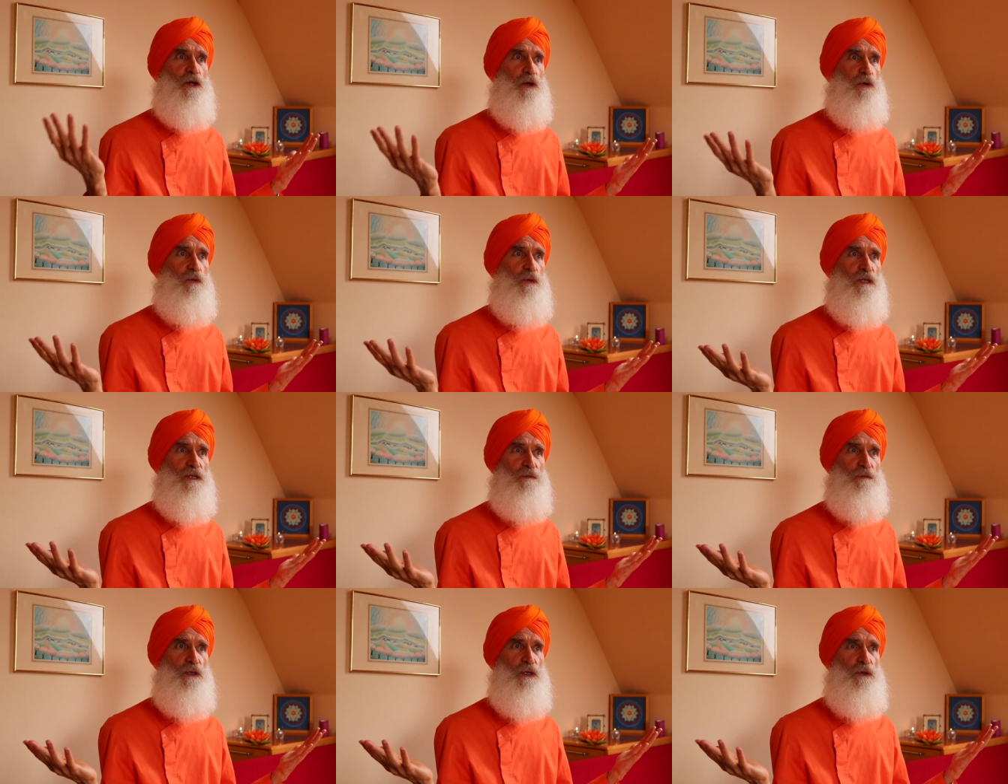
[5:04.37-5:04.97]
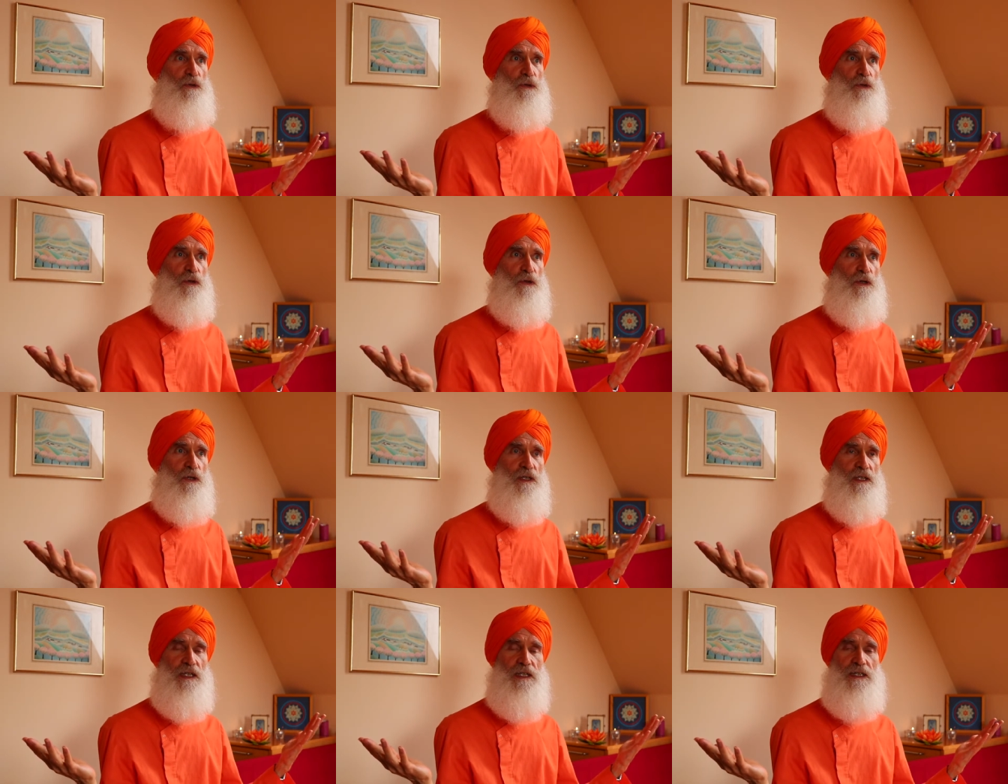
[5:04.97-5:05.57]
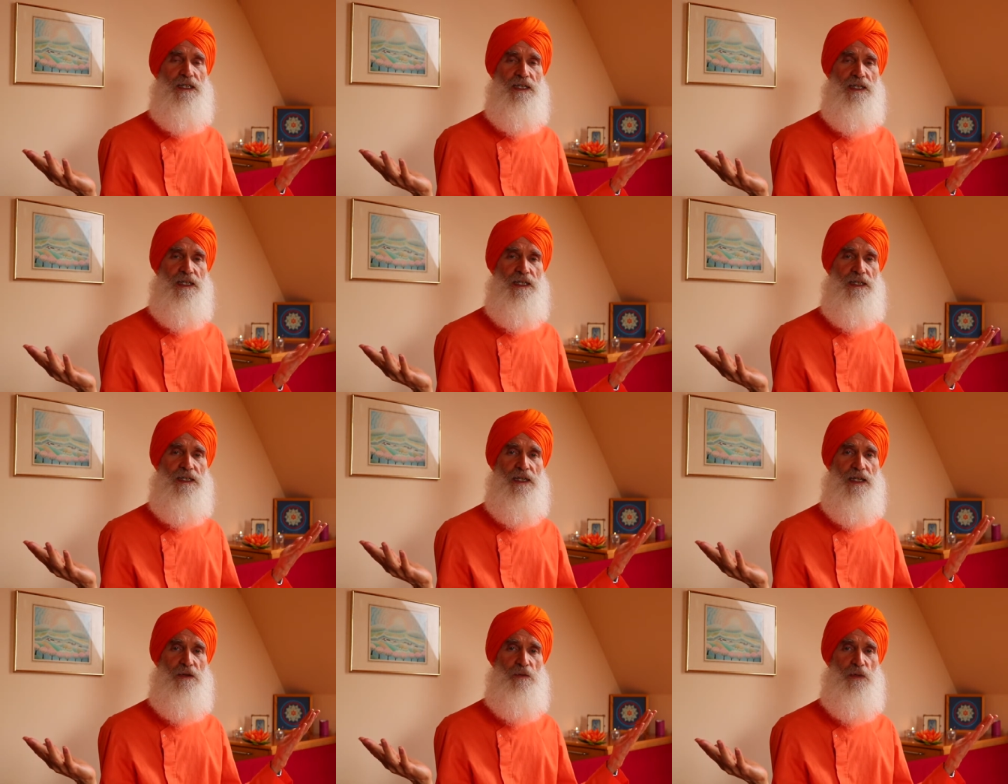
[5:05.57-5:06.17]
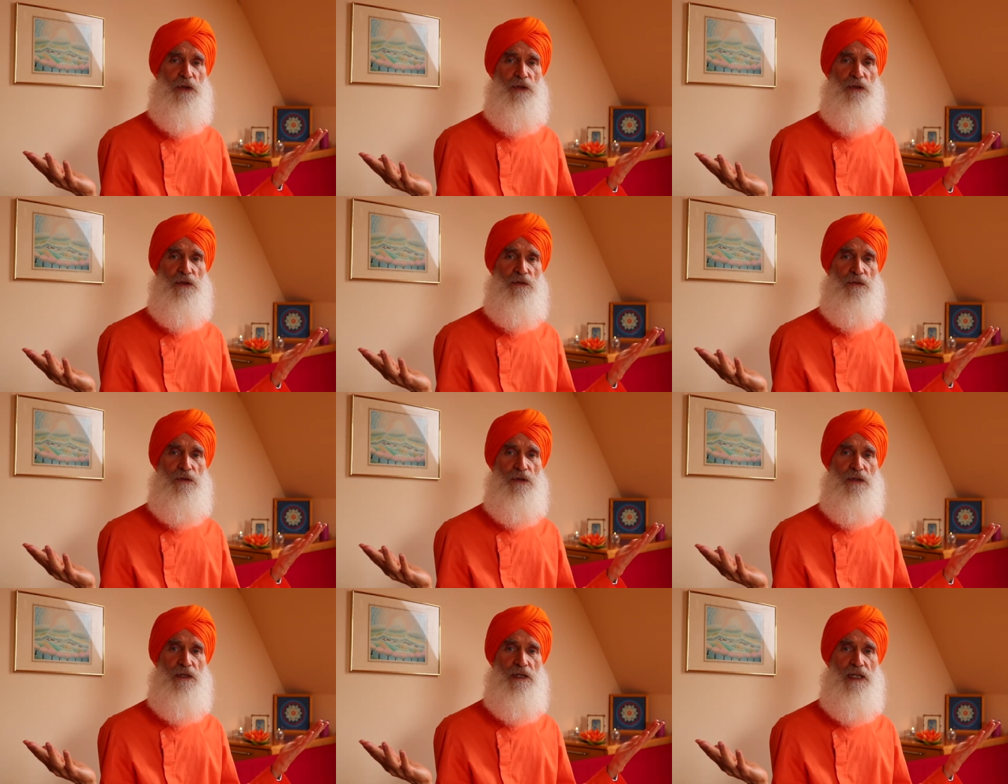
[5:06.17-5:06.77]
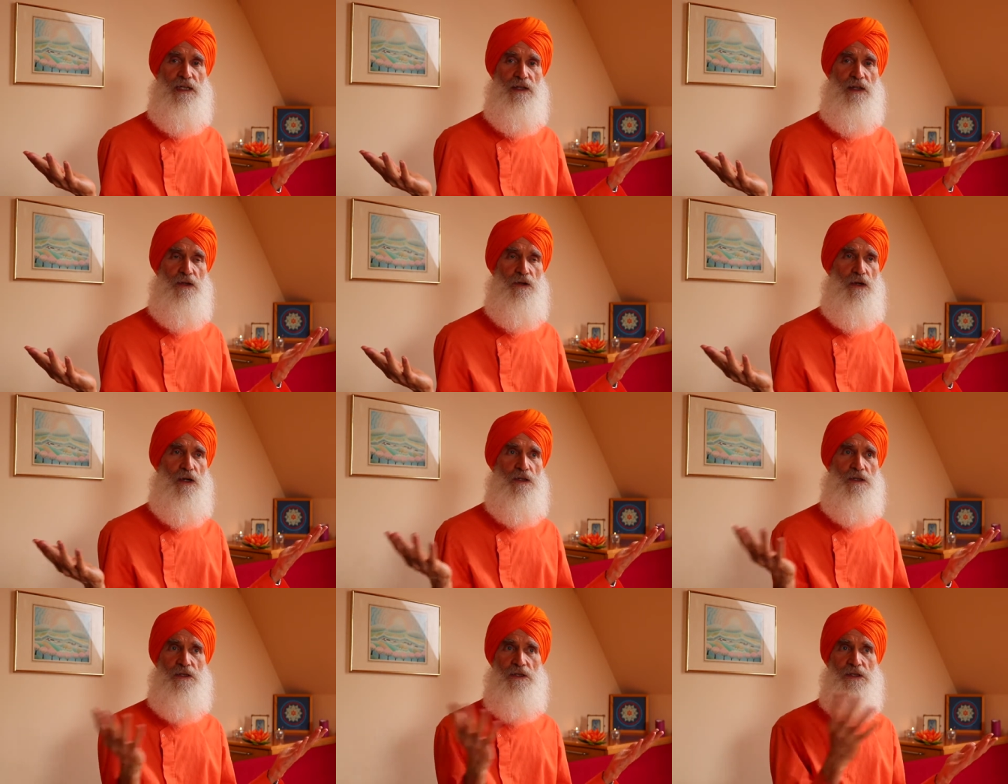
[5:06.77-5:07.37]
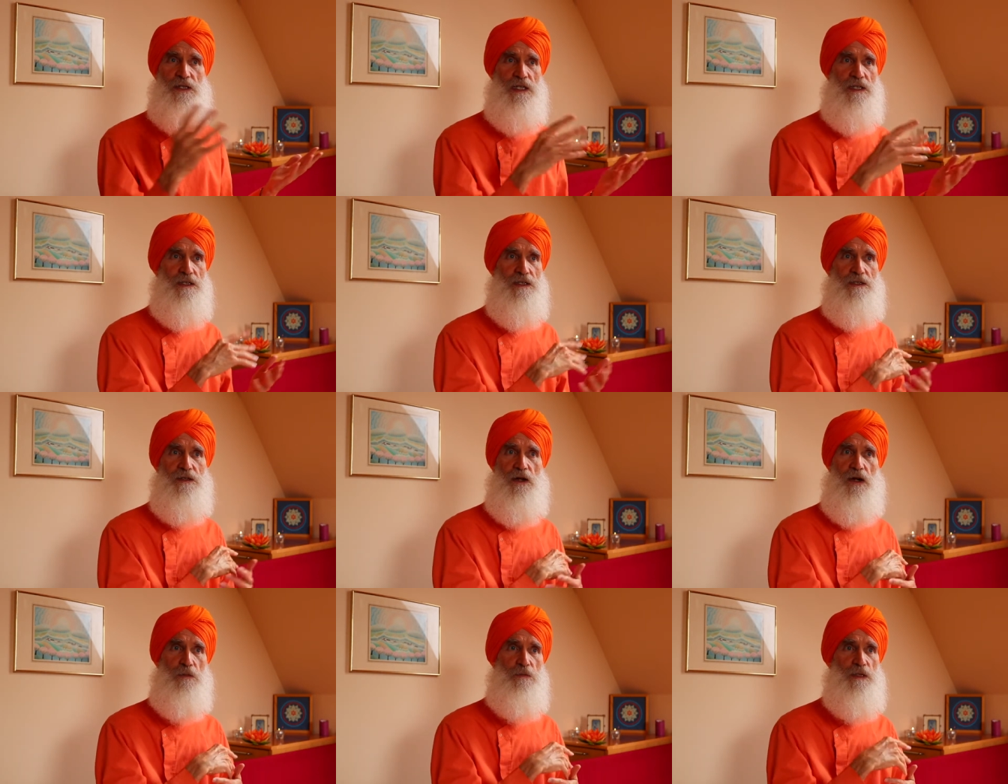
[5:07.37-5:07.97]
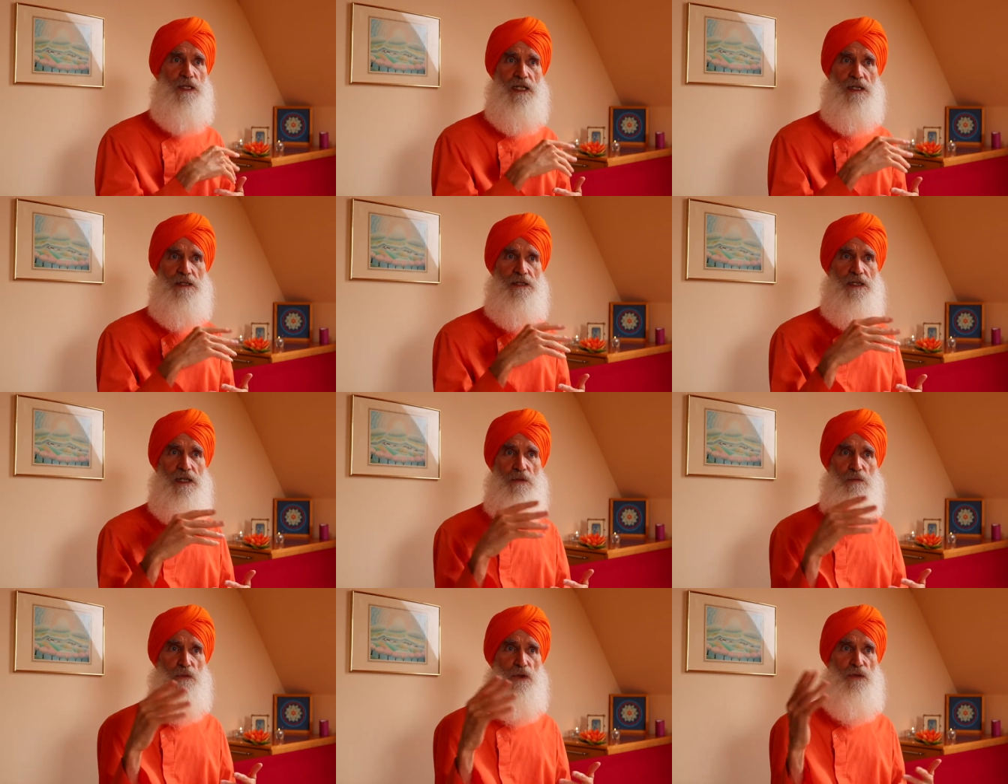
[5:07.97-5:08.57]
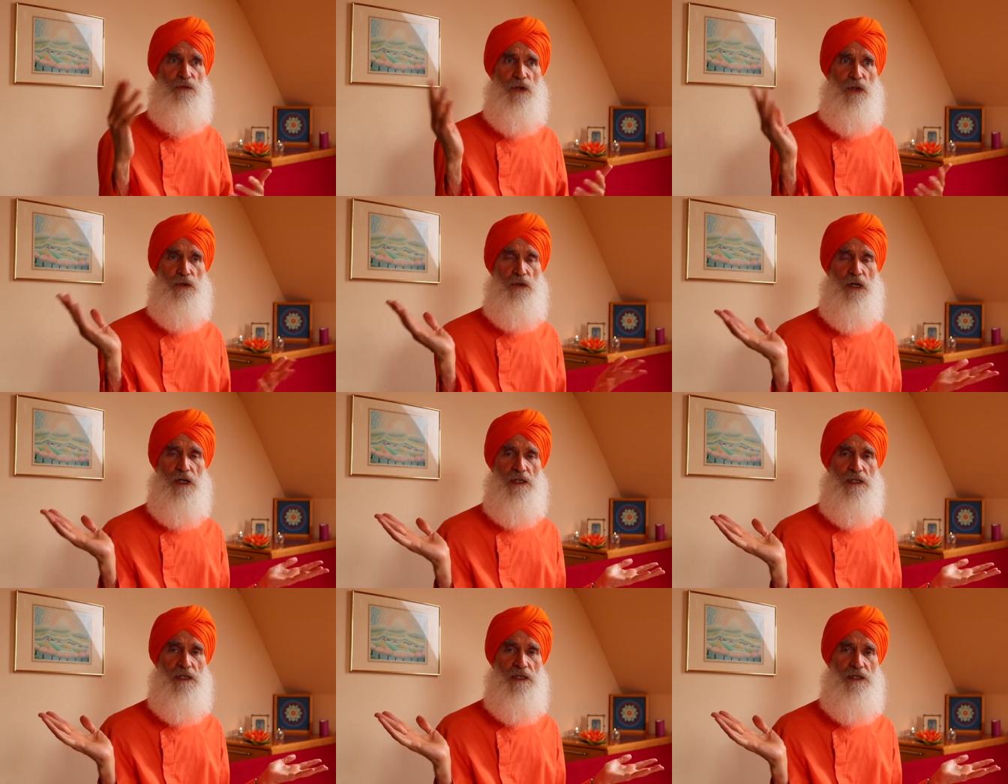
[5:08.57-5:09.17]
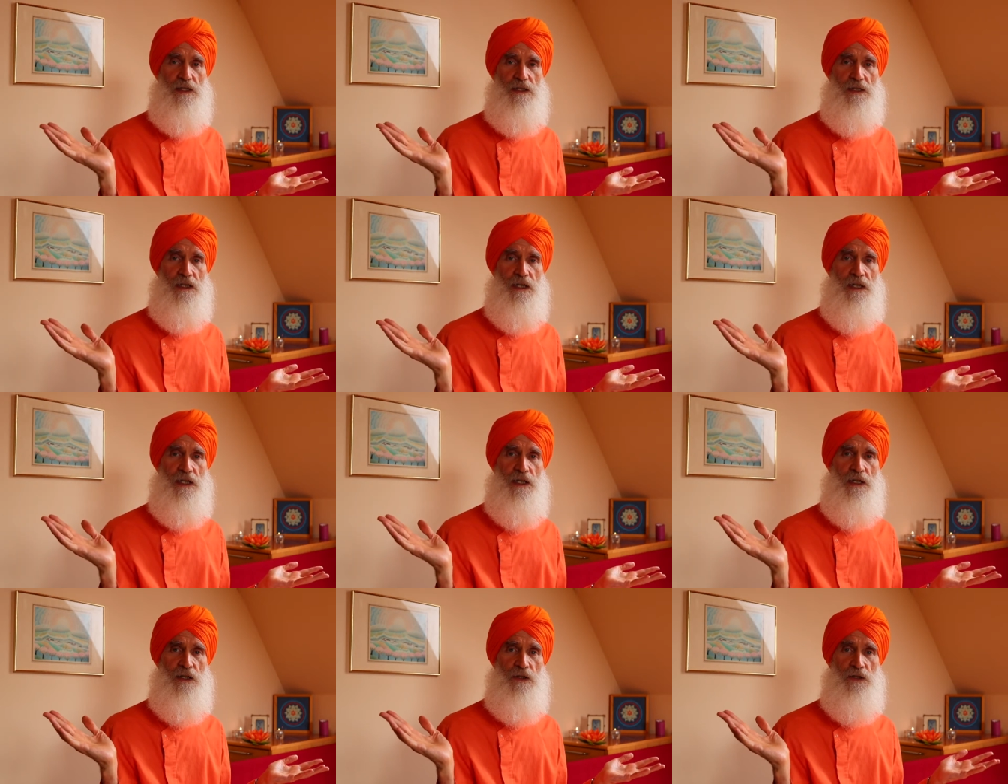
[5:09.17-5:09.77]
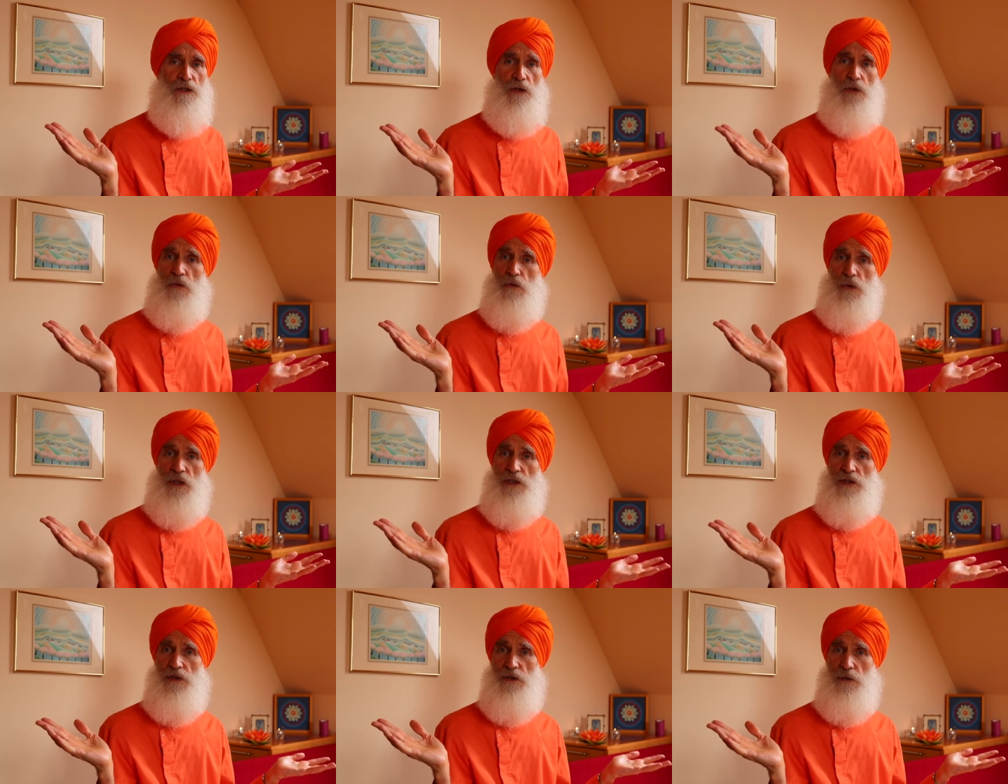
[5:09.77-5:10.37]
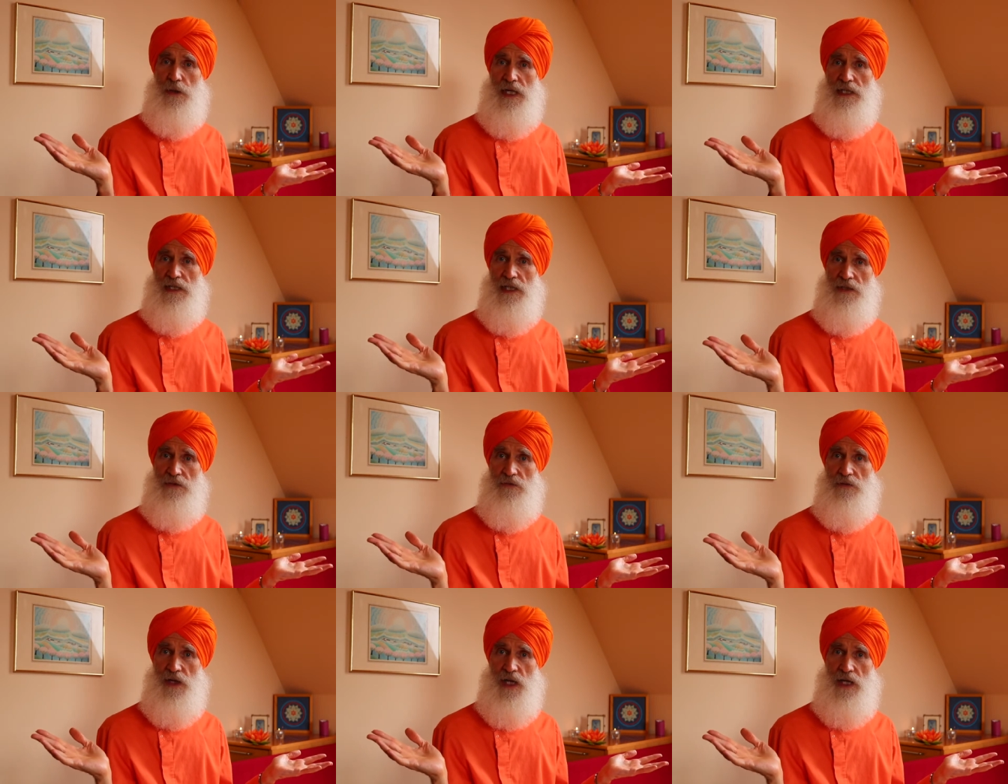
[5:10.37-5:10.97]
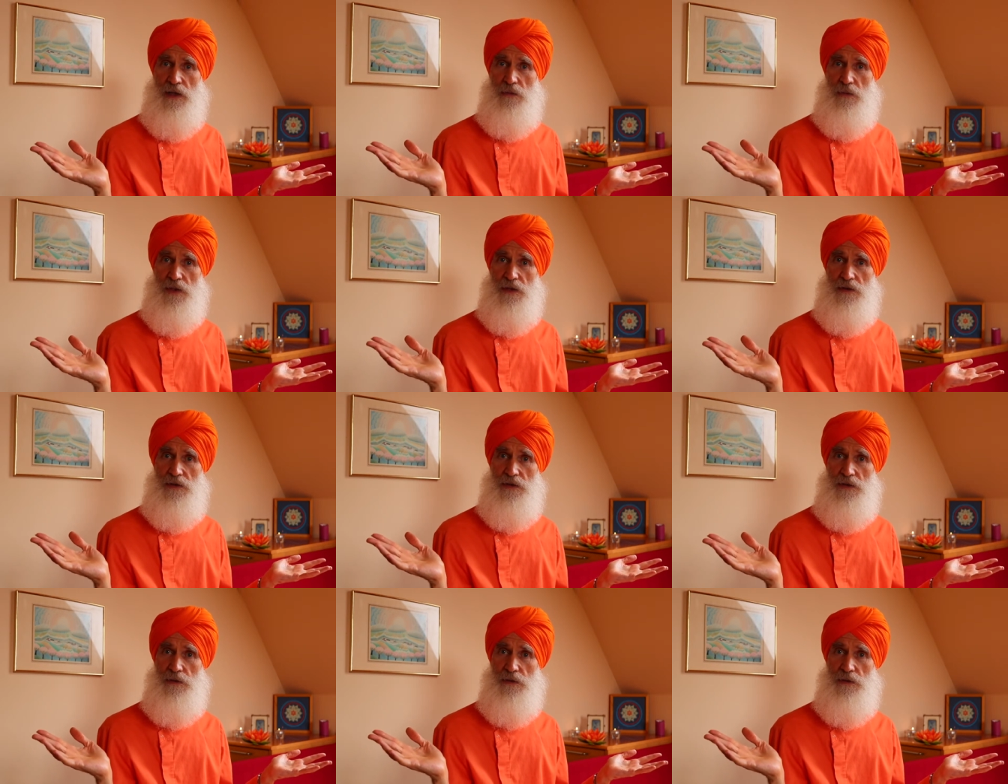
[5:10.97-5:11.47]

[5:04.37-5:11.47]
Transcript: always pure and clean and beautiful, and the thoughts are just objects that move across it so, which do you identify with?